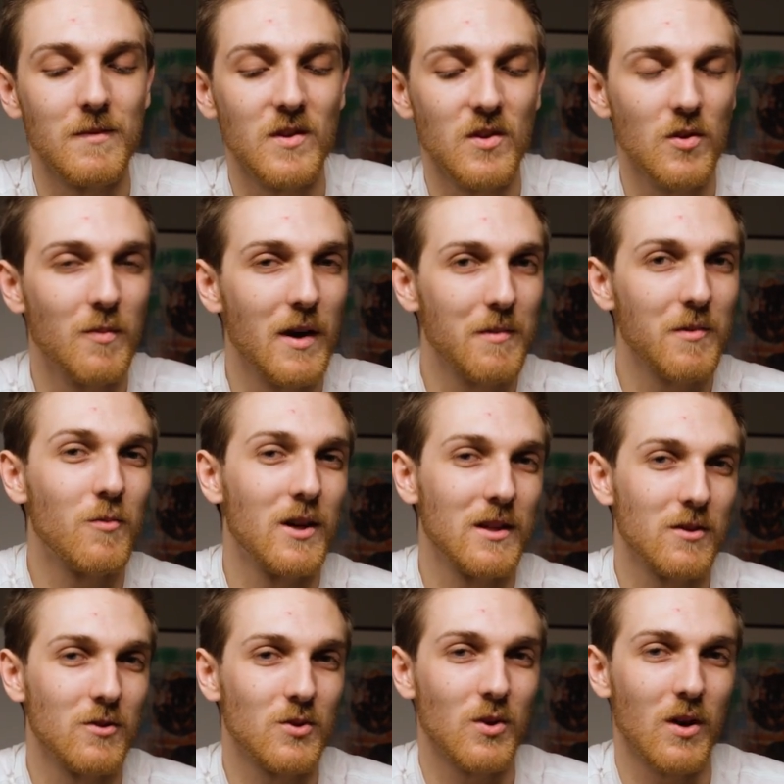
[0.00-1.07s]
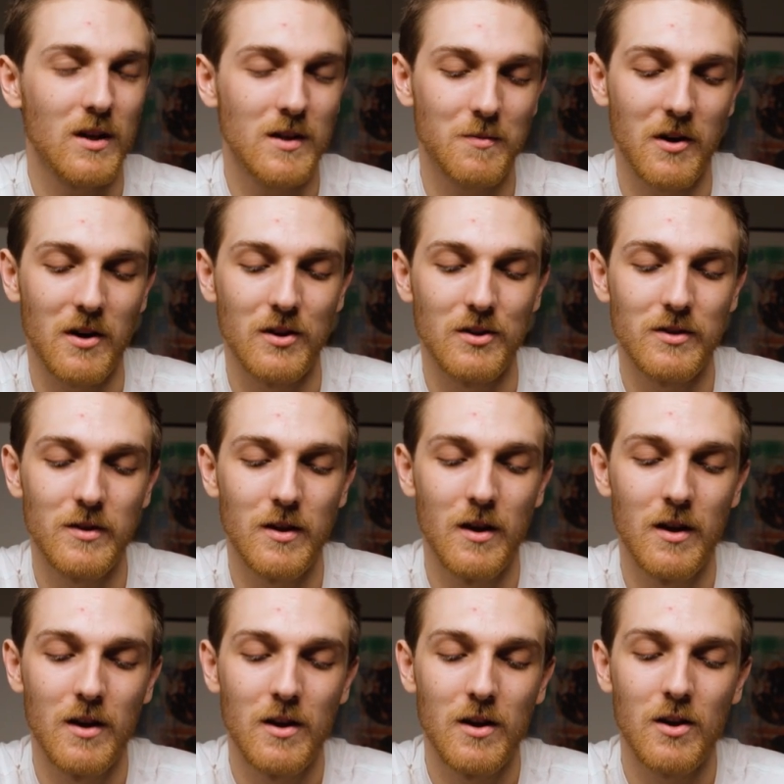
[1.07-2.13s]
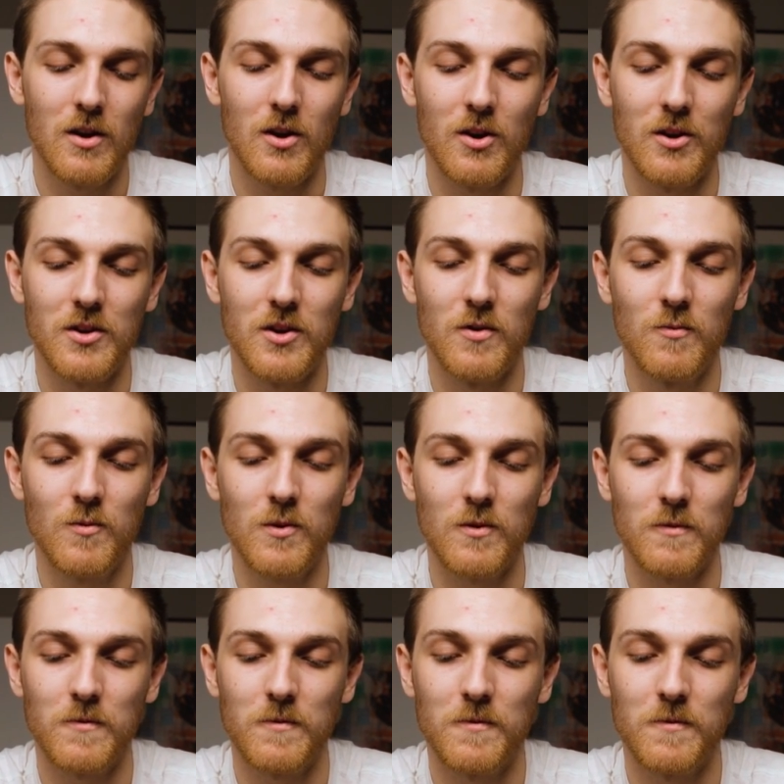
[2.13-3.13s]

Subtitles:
you maybe want those crossbars on your roof.